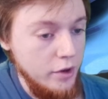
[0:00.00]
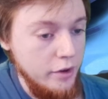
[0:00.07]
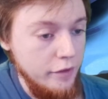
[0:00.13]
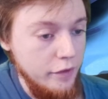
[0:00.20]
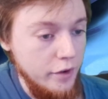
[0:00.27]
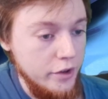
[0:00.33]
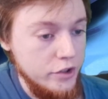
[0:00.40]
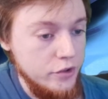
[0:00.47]
and
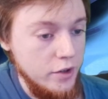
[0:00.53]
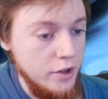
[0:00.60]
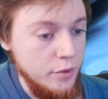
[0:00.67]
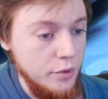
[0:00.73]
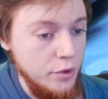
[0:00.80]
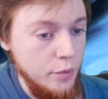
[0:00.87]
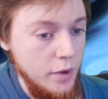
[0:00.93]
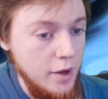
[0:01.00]
frustrated with
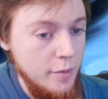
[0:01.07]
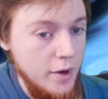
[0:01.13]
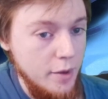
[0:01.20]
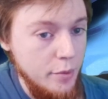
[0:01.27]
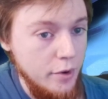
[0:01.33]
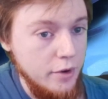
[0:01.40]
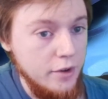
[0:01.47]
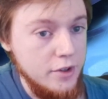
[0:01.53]
the way my
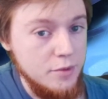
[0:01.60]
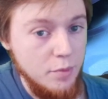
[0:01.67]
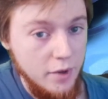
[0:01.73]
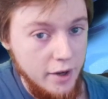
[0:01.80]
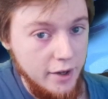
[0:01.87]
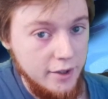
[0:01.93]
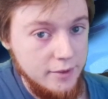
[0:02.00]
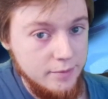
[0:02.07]
opponent is
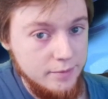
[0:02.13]
playing.